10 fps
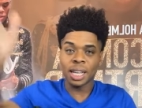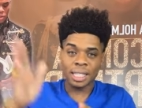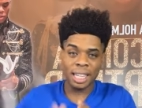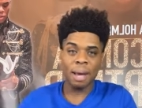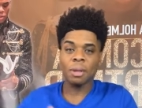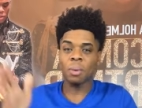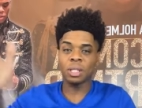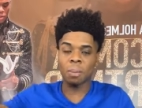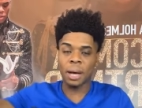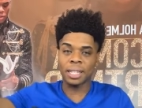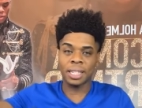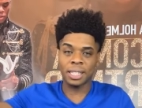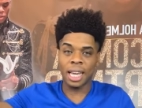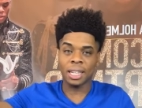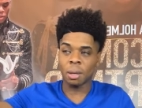Samuel was about to
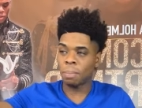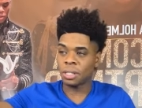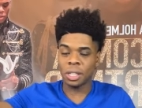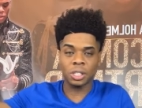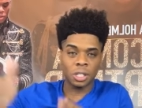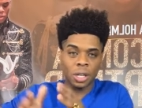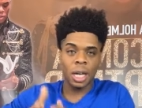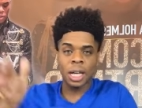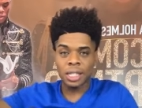take the position,